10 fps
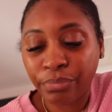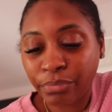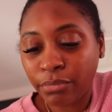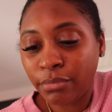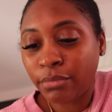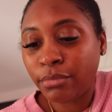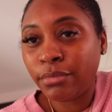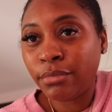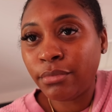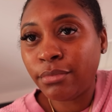
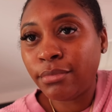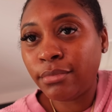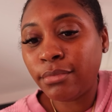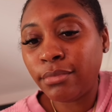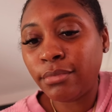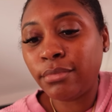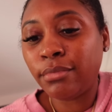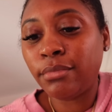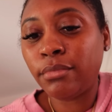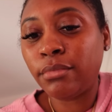
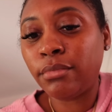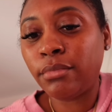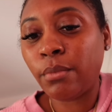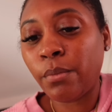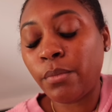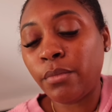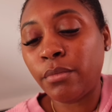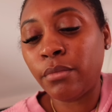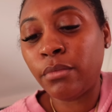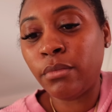
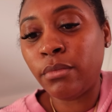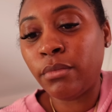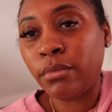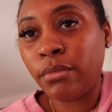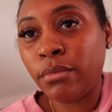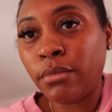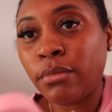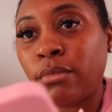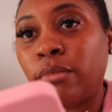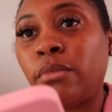
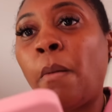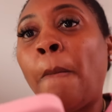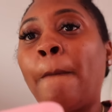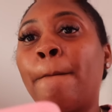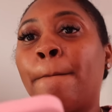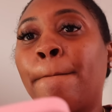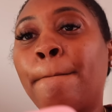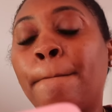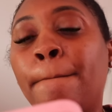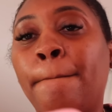
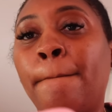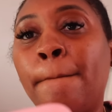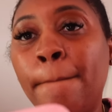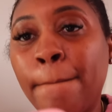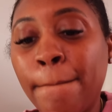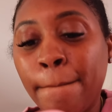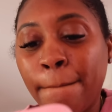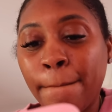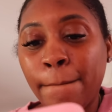No one is speaking in this clip.